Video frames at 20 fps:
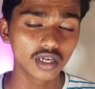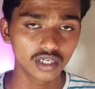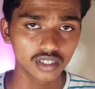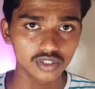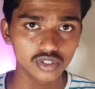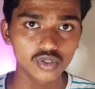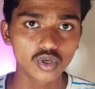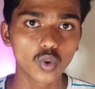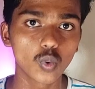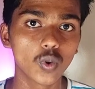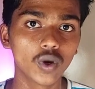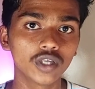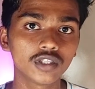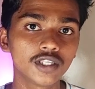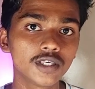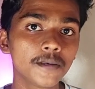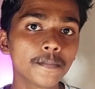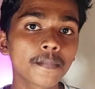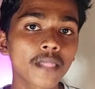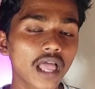it is so
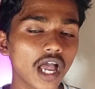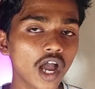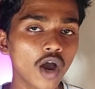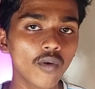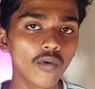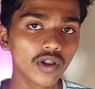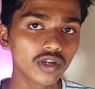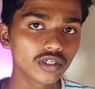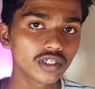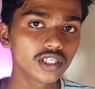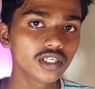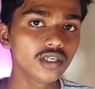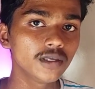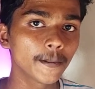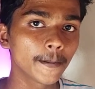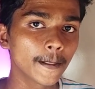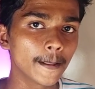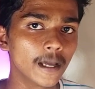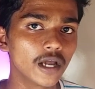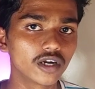worthy i have already